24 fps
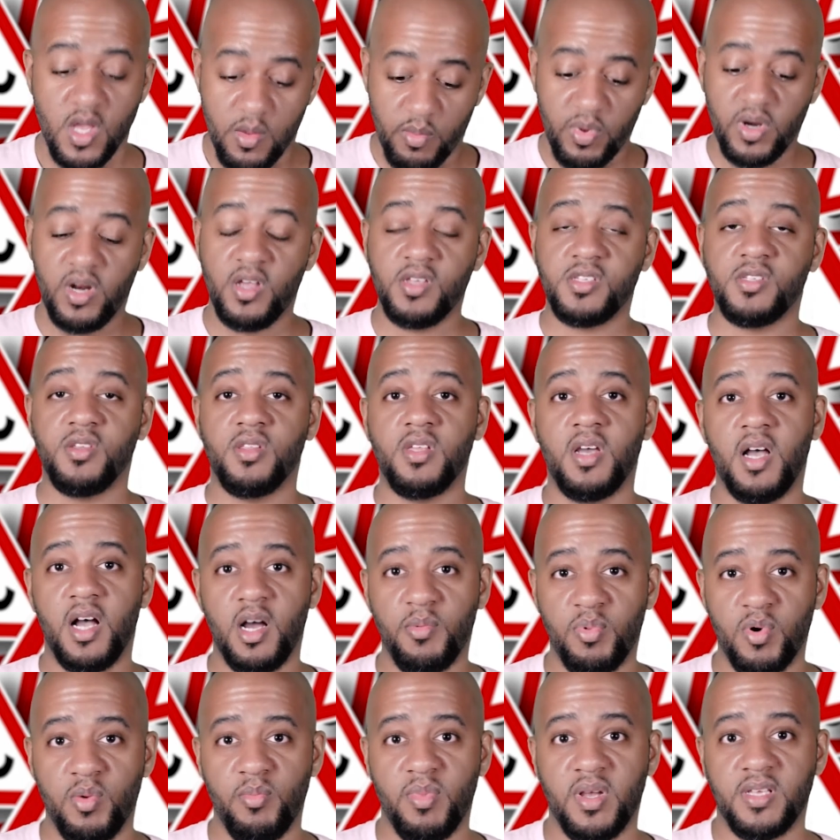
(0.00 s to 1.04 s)
but also the
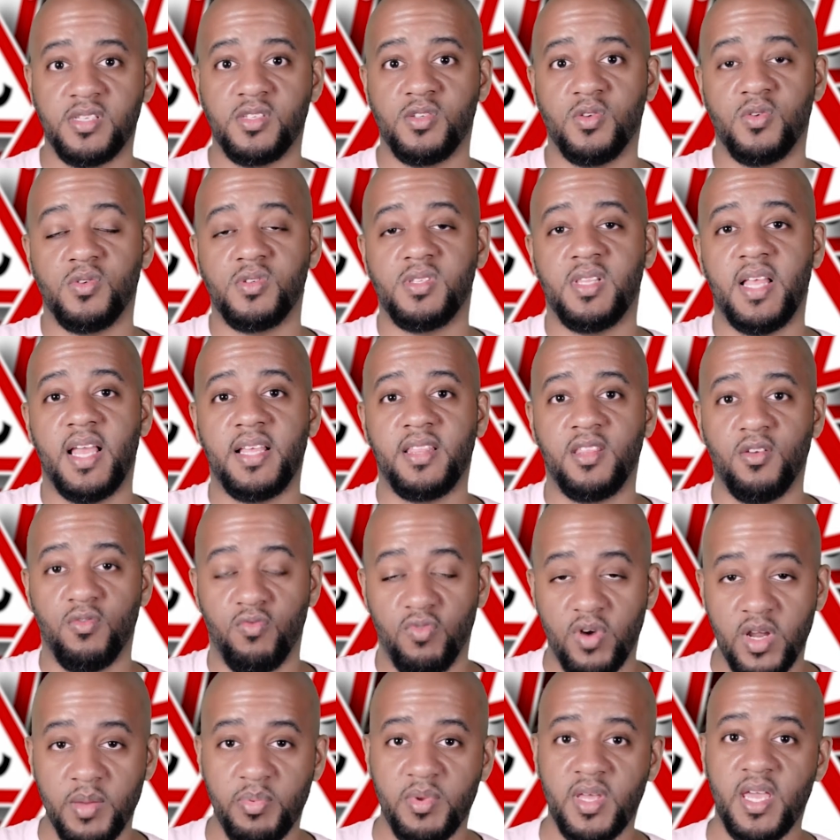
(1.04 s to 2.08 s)
upper muscles like the
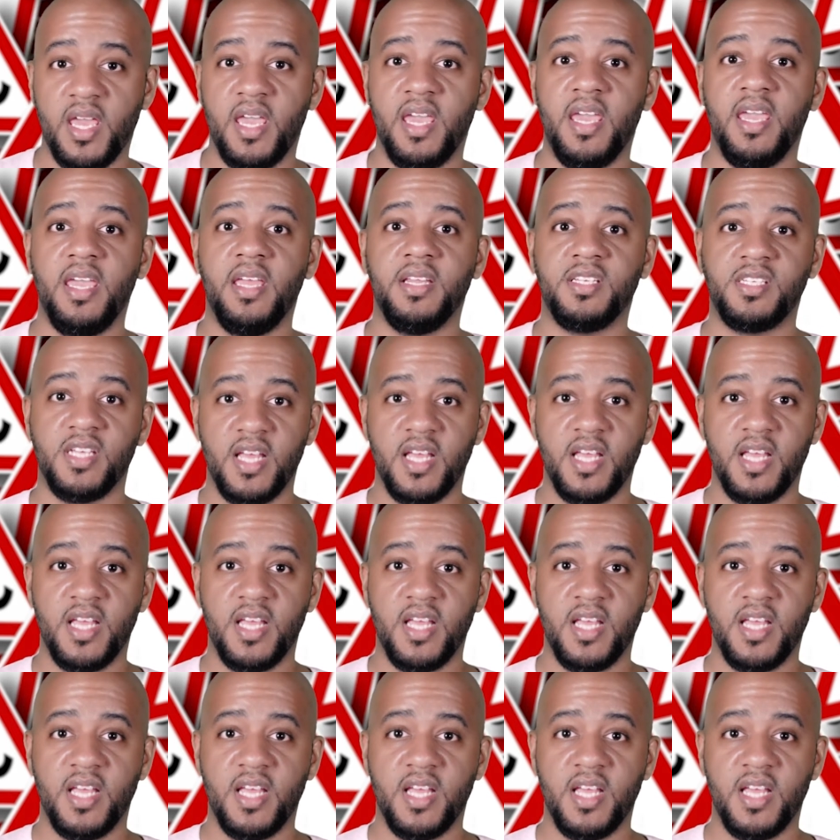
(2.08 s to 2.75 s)
rib cage,